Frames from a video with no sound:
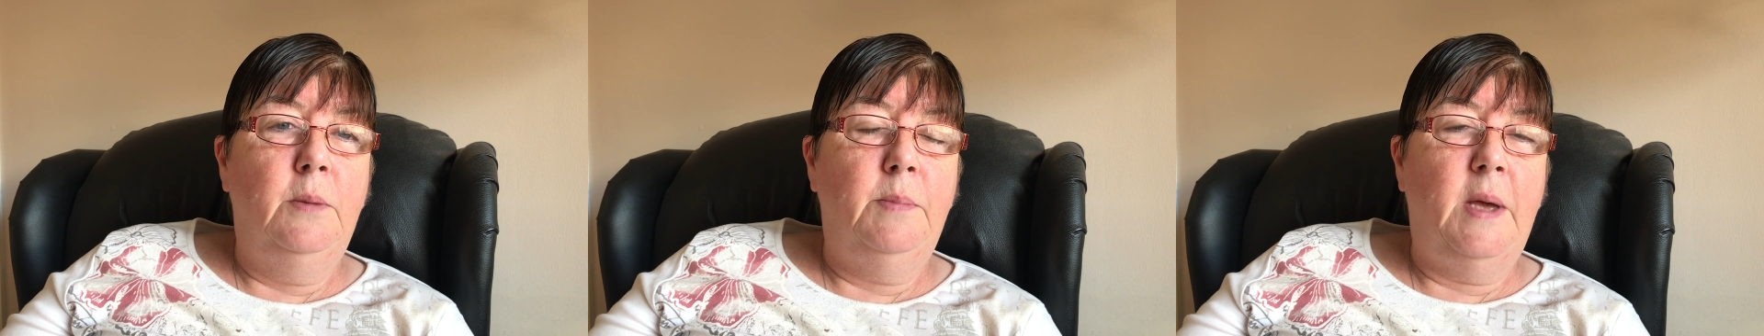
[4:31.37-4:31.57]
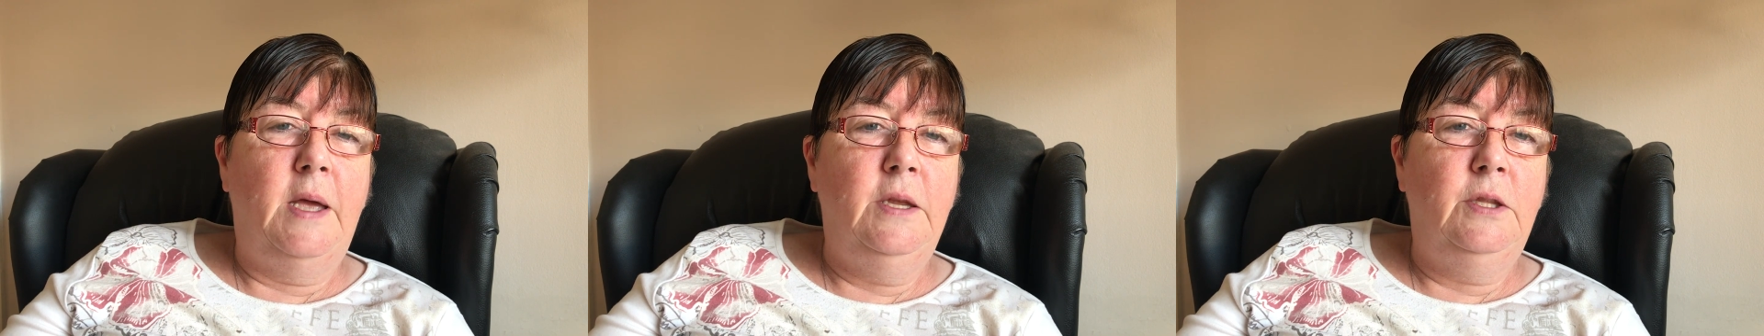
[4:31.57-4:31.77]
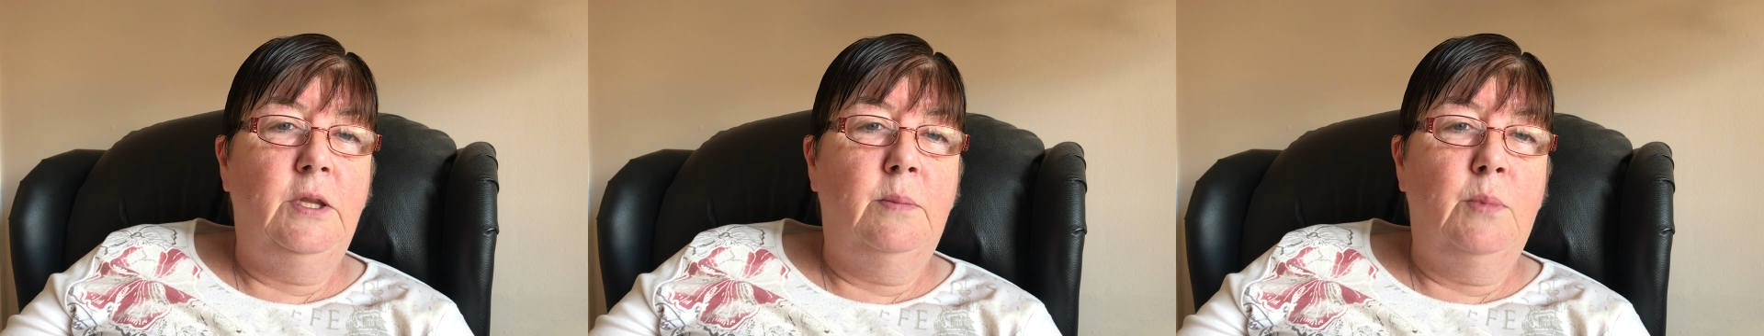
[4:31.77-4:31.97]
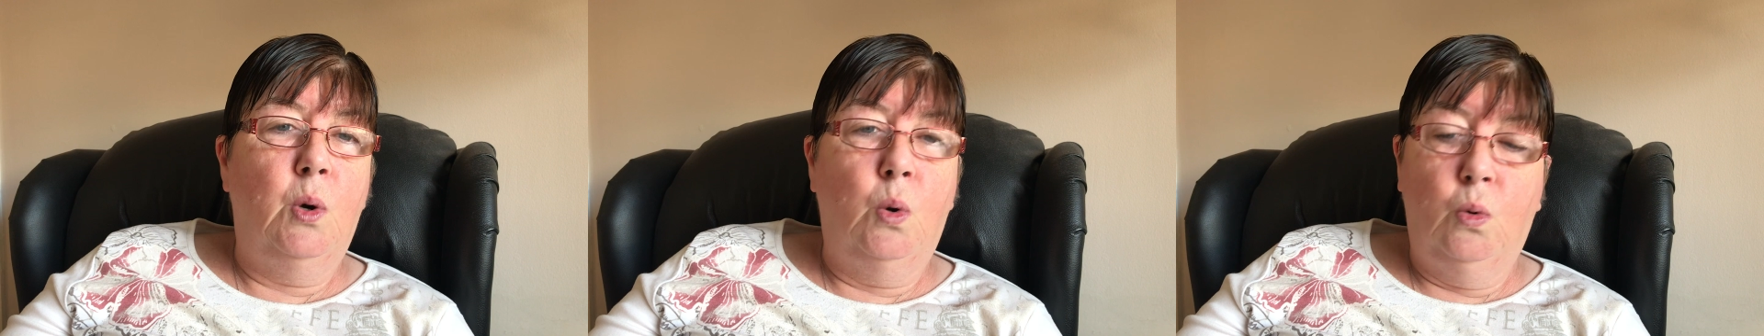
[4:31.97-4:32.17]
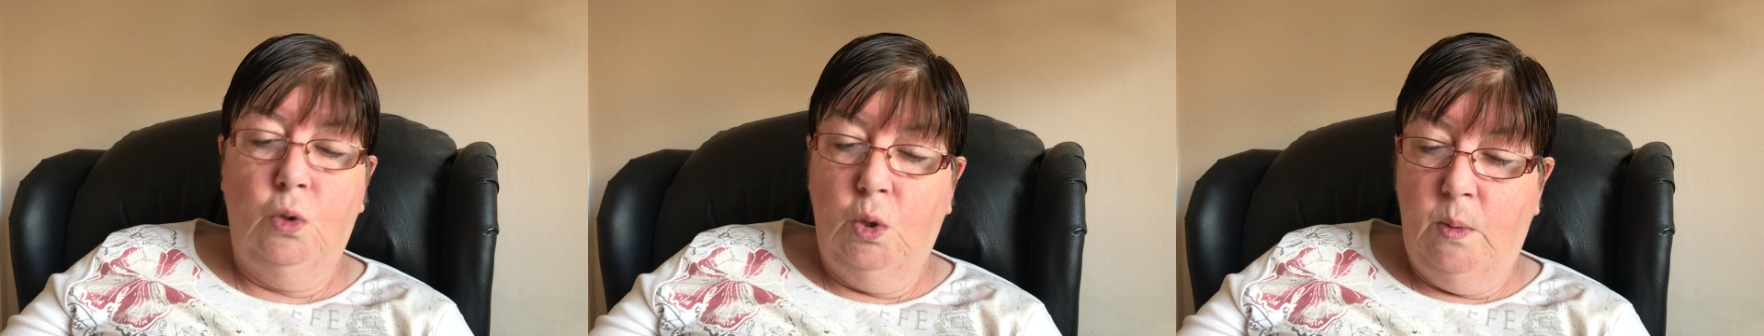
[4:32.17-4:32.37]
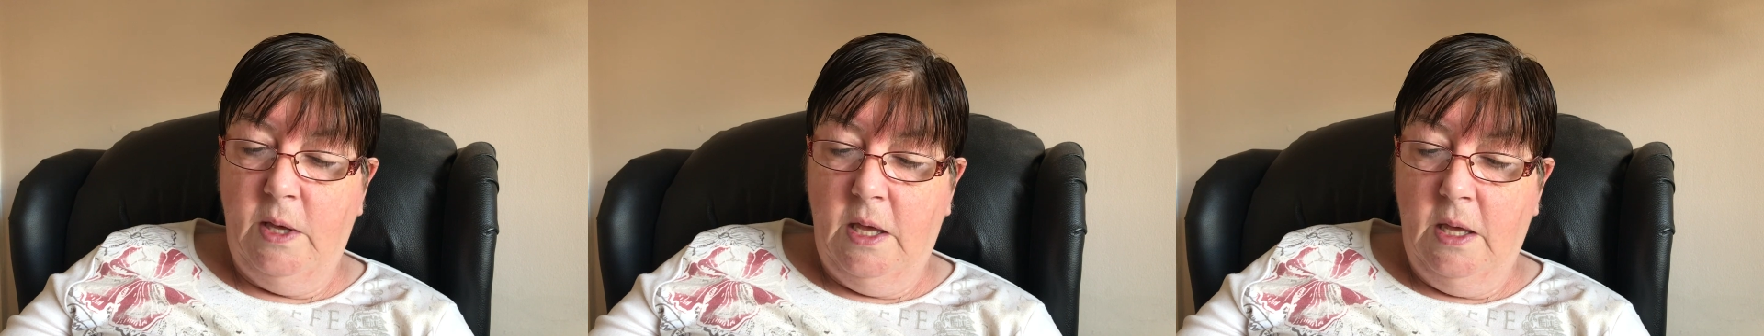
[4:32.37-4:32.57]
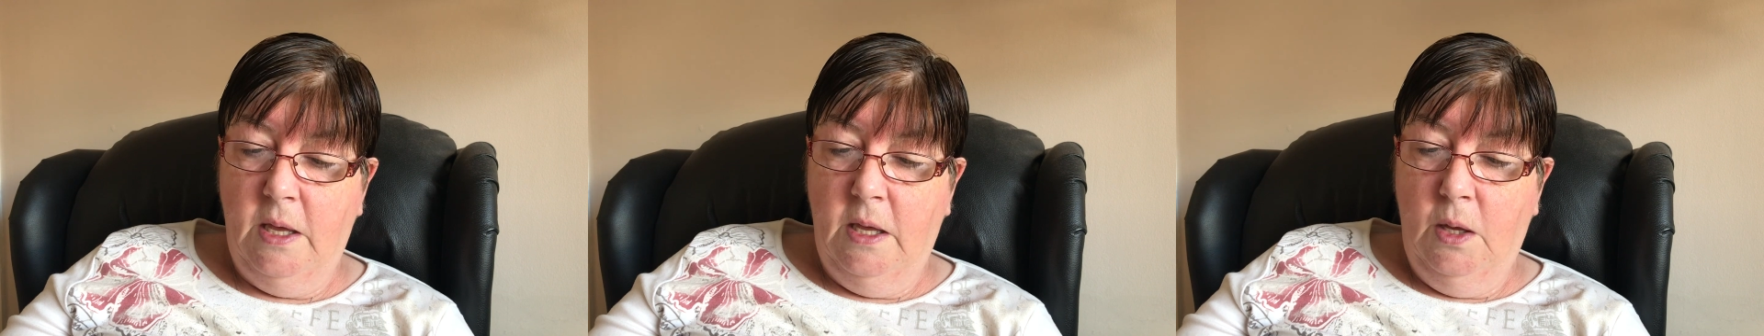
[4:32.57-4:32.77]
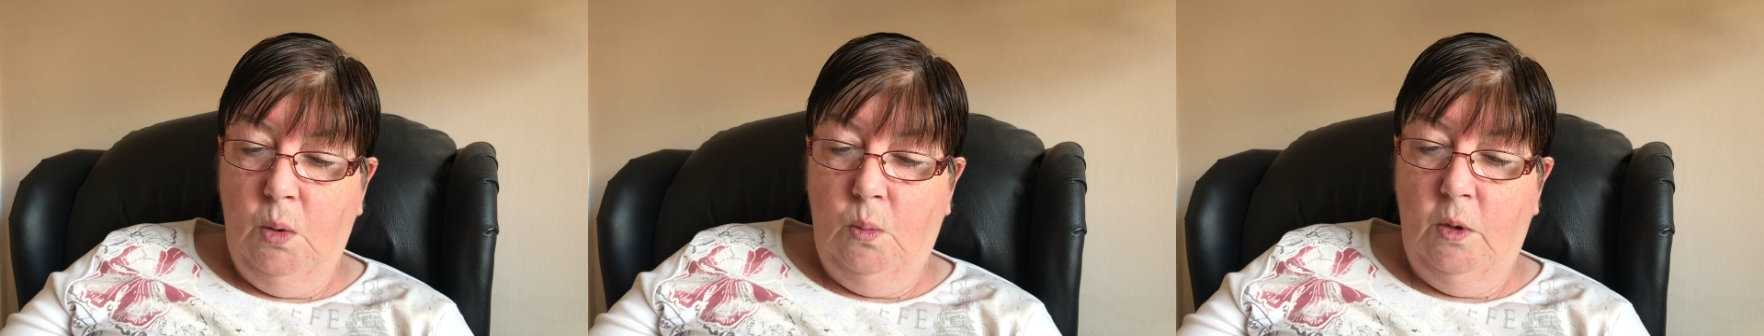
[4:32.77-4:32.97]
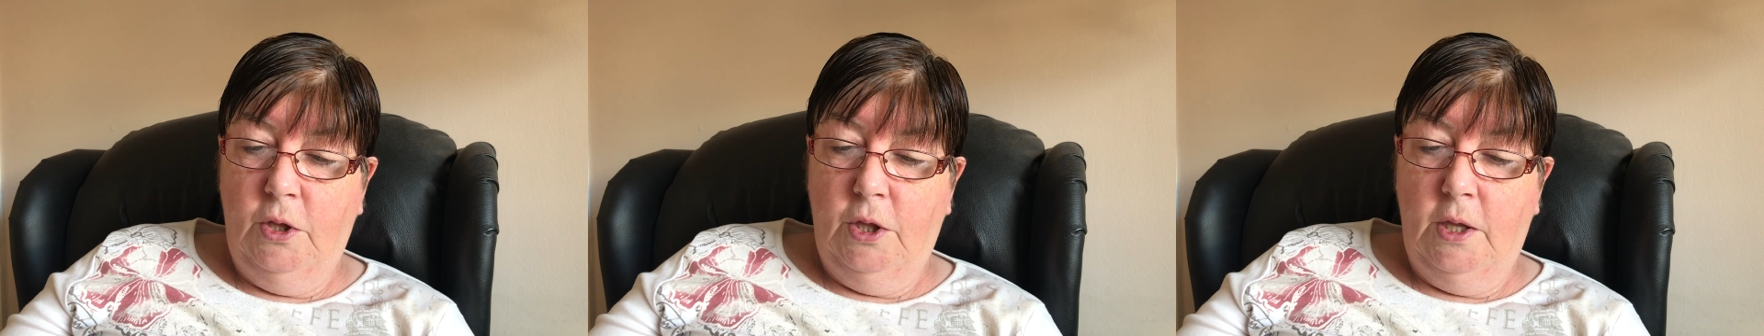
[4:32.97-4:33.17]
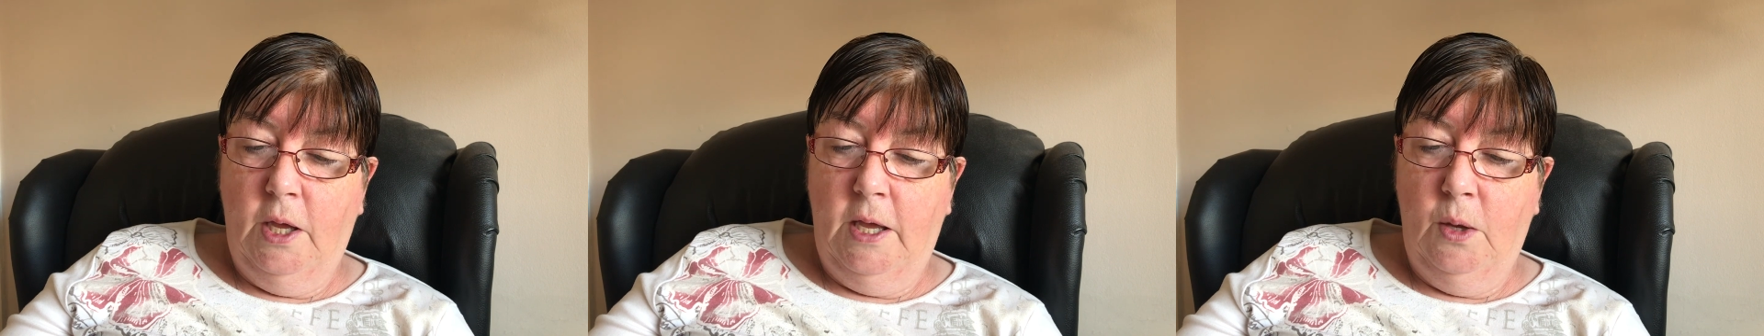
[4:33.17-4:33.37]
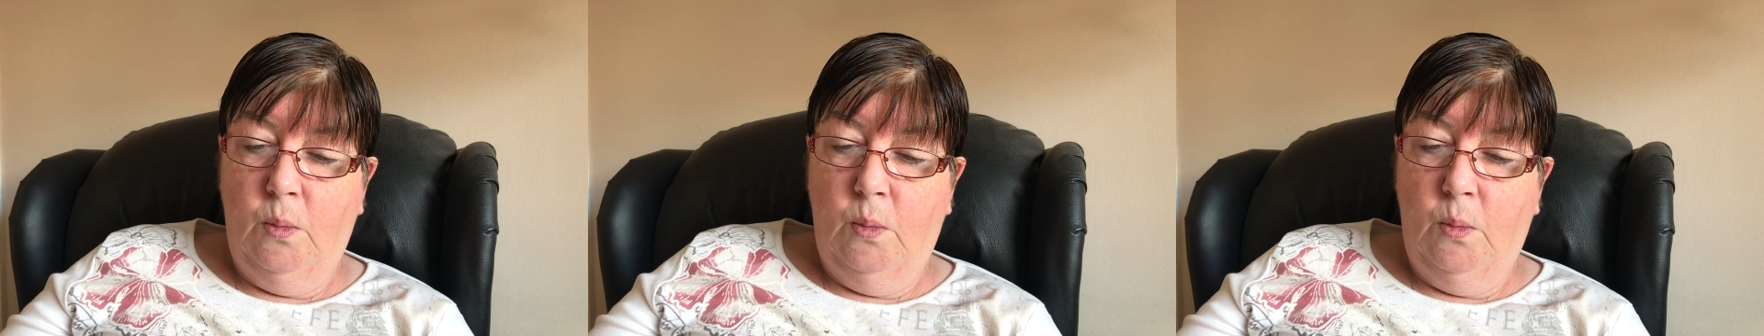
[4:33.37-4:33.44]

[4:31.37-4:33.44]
behind them all the way with